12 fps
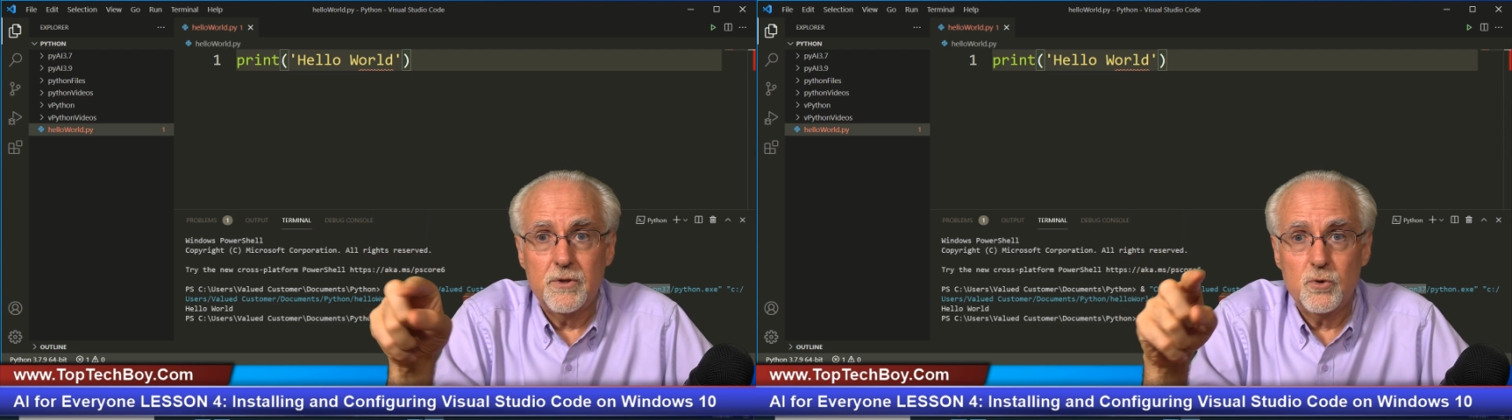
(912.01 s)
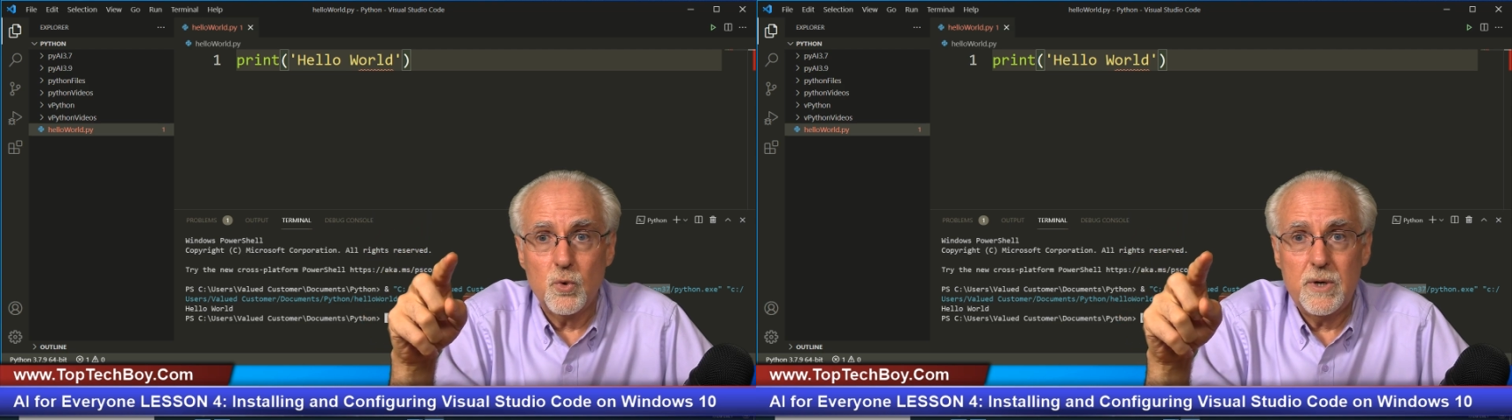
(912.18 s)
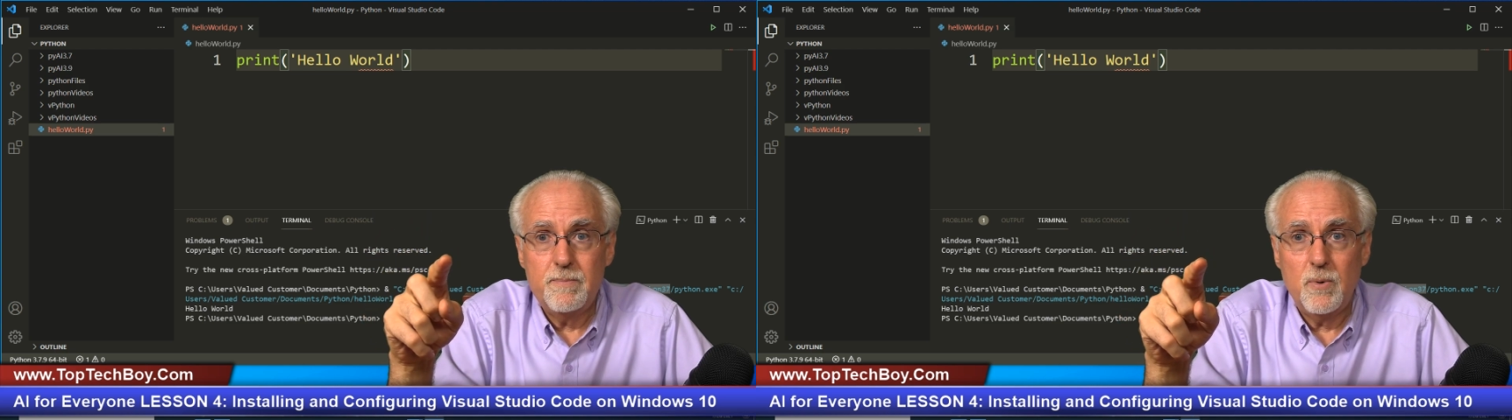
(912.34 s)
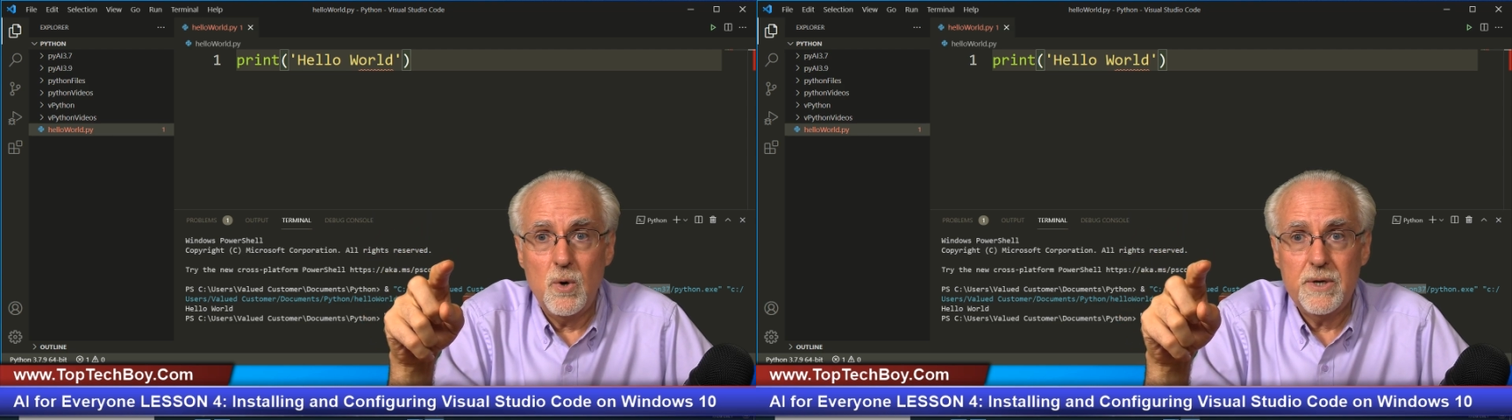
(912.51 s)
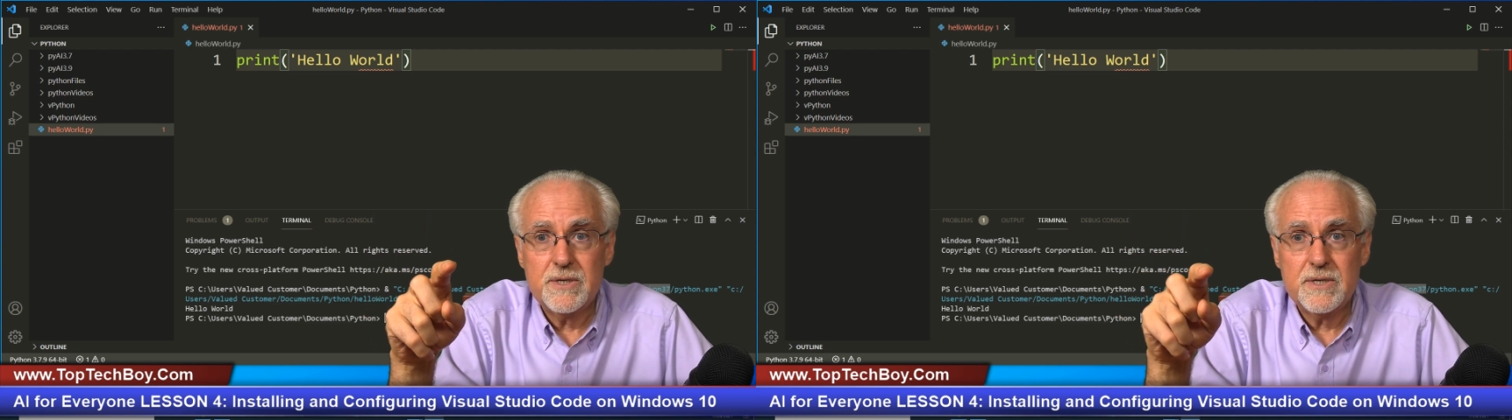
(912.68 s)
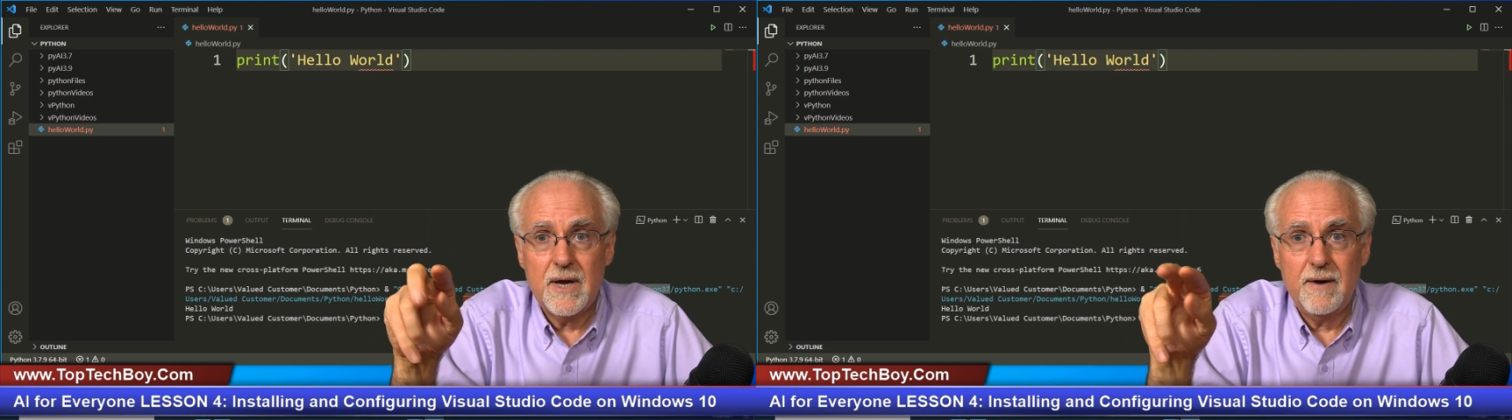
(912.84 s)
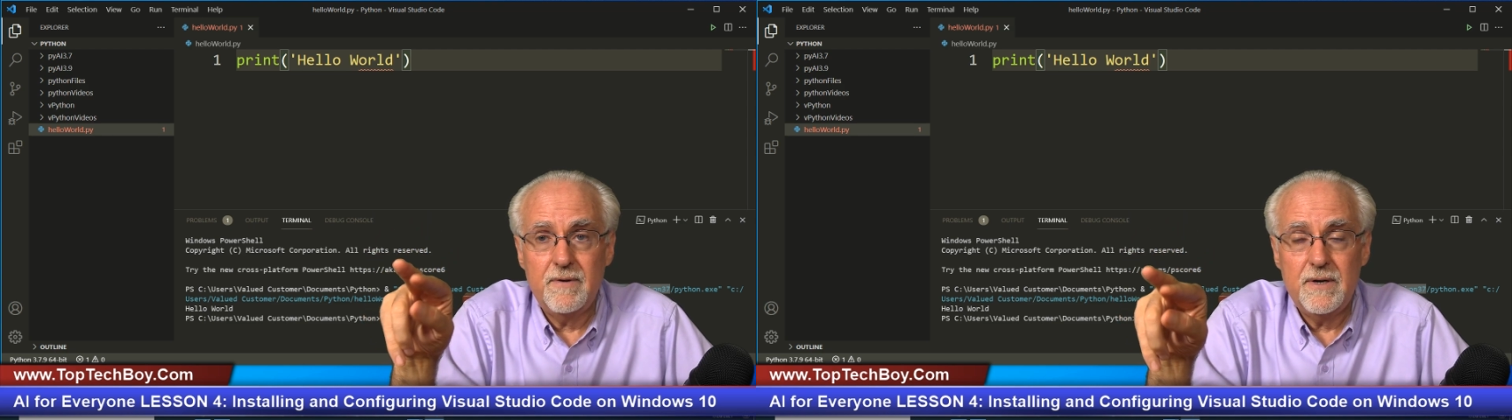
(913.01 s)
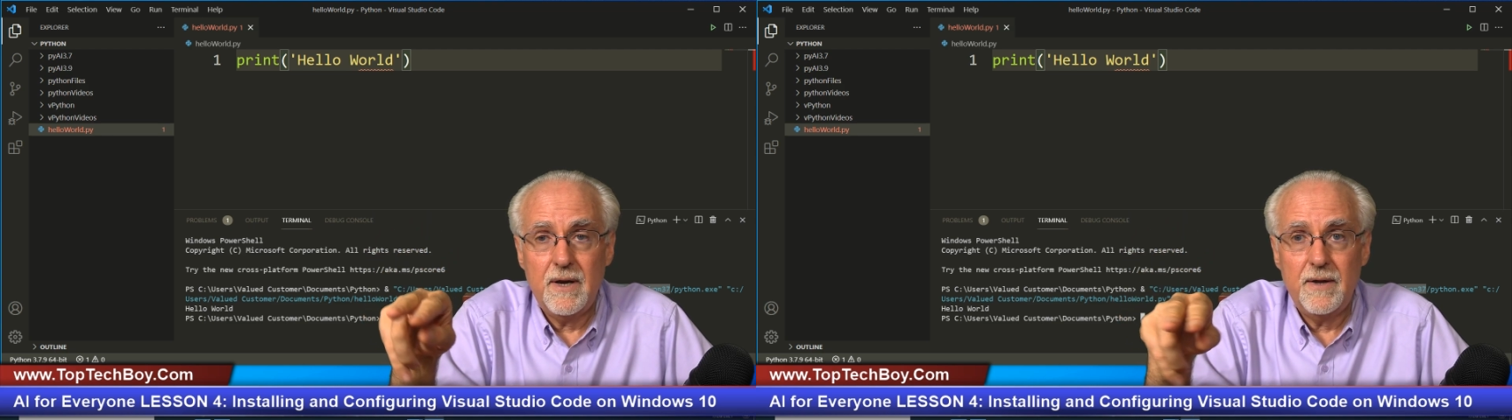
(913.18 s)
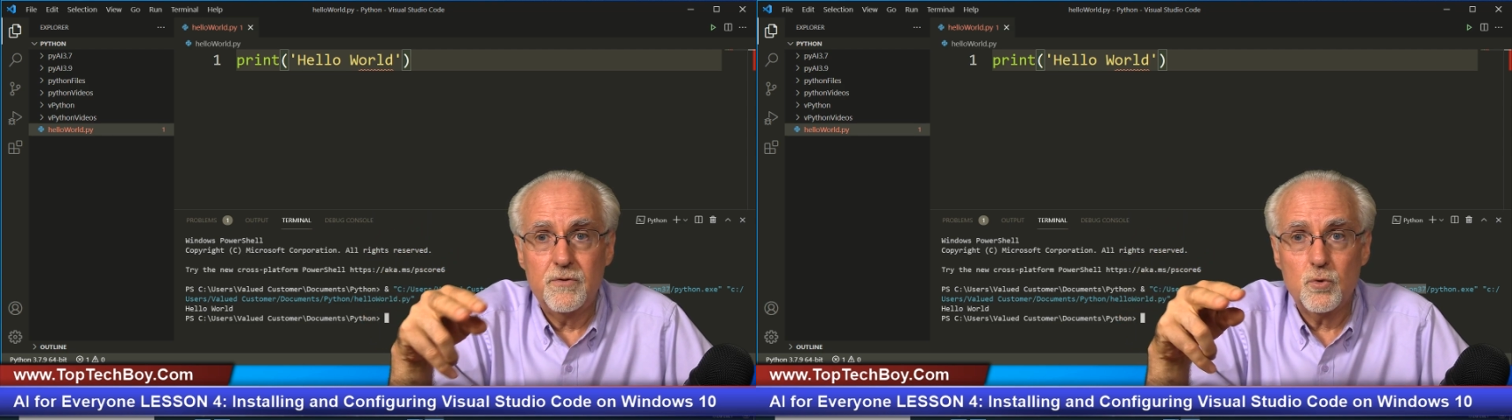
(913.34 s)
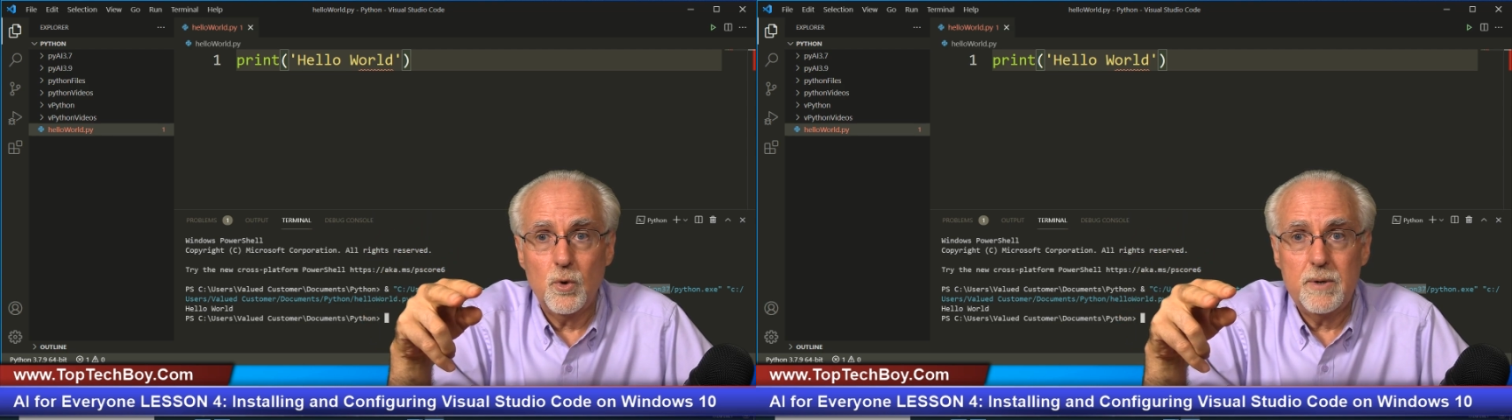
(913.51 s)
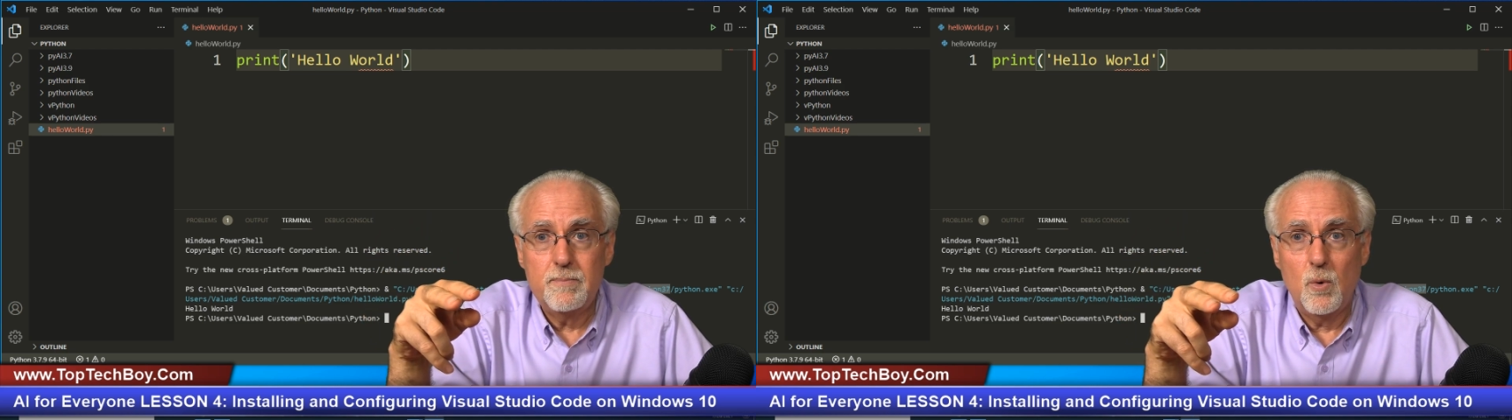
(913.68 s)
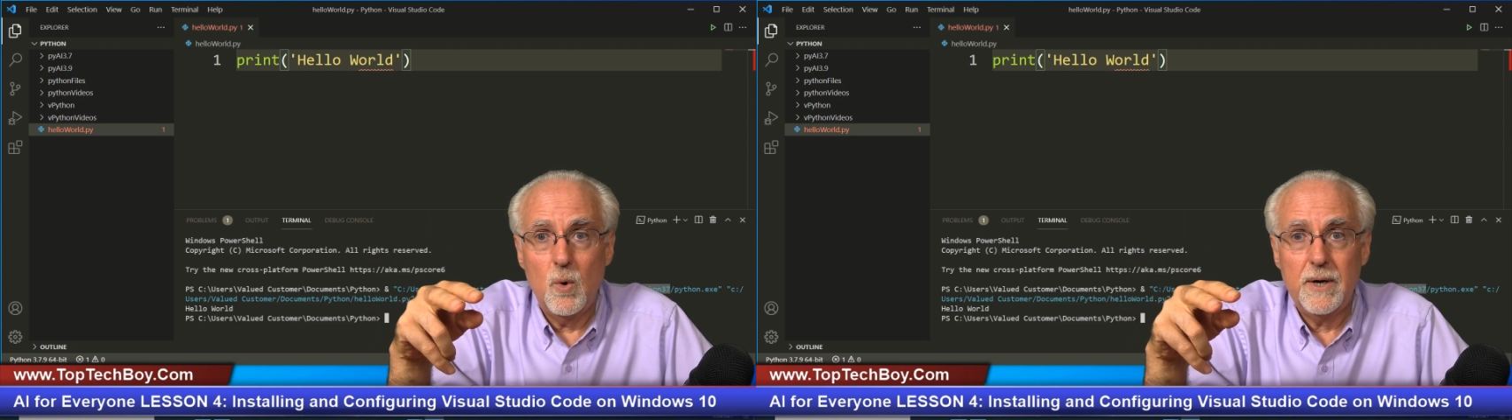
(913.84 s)
3.7 and
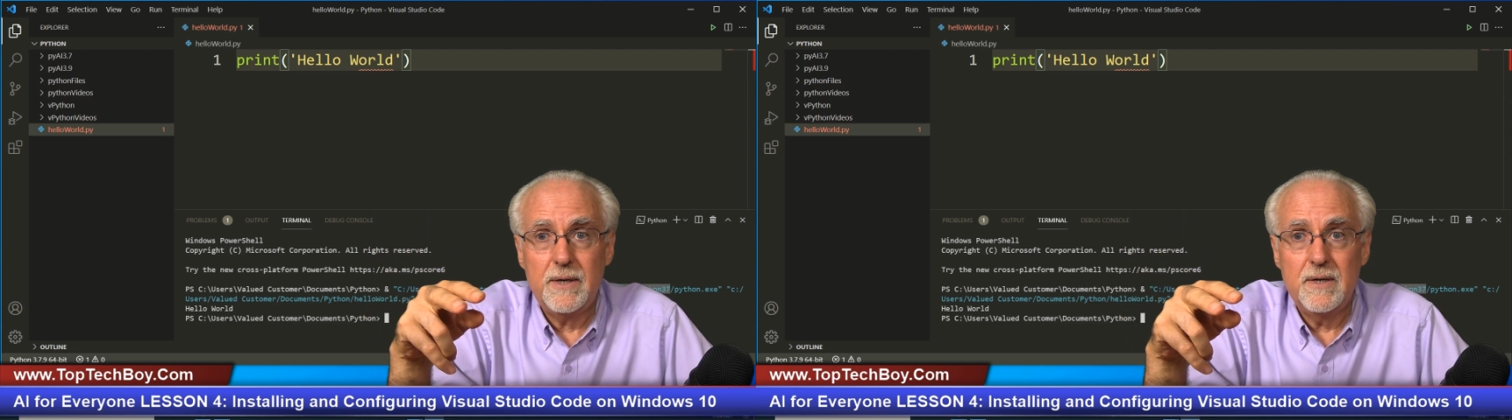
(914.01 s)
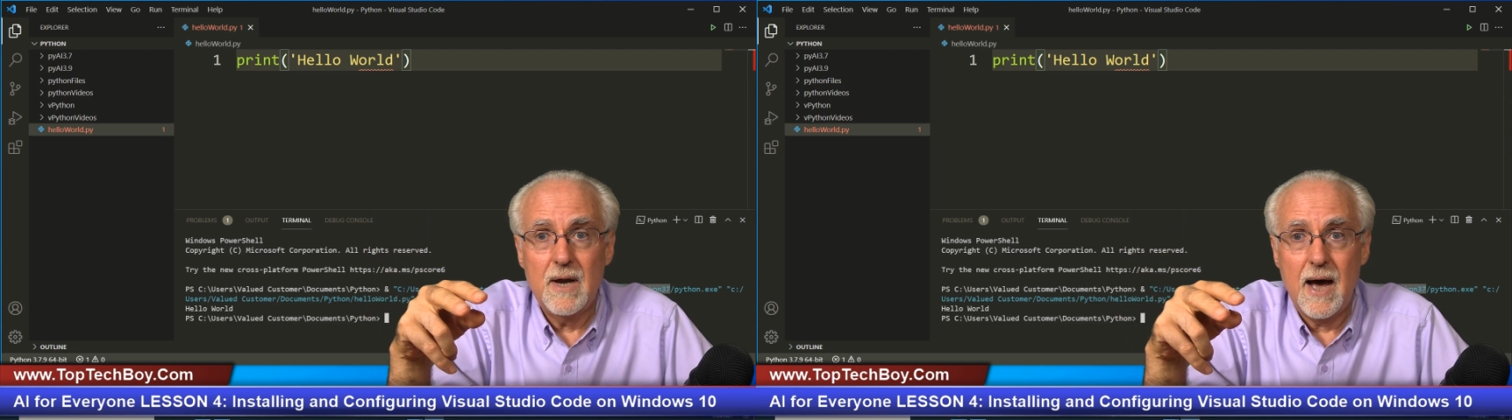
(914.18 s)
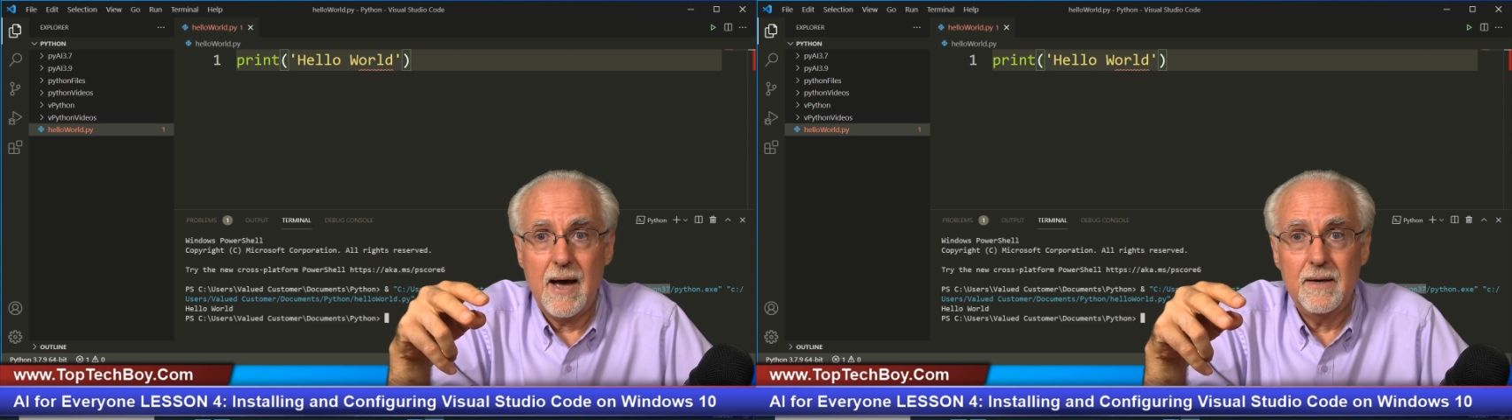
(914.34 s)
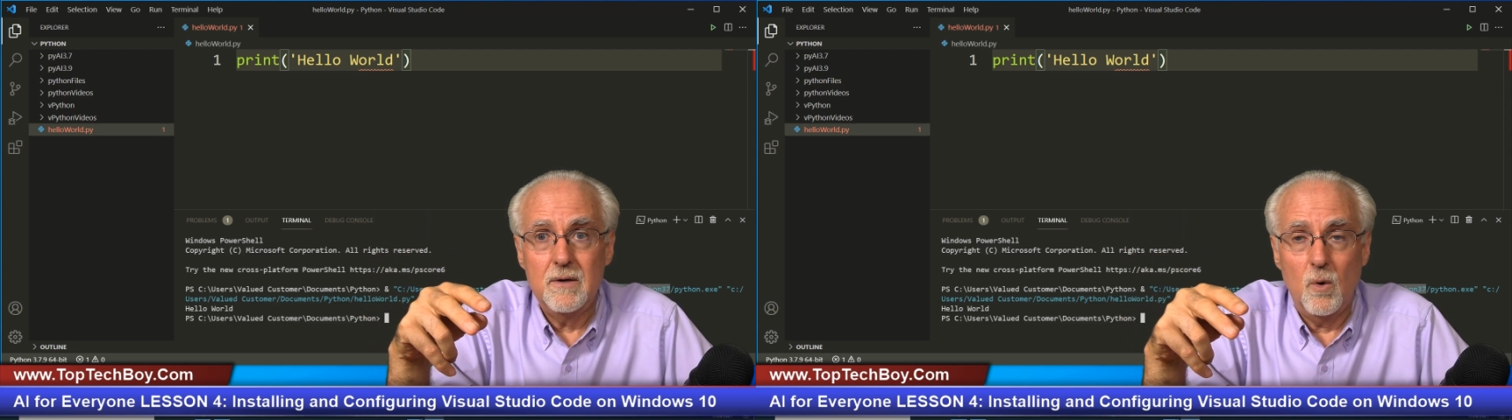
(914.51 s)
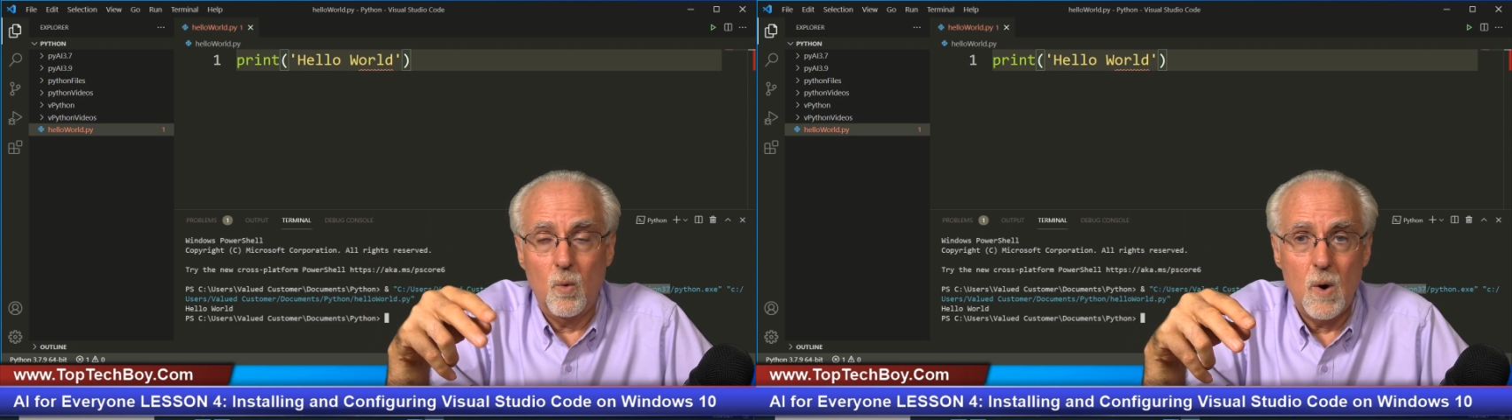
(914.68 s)
3.9.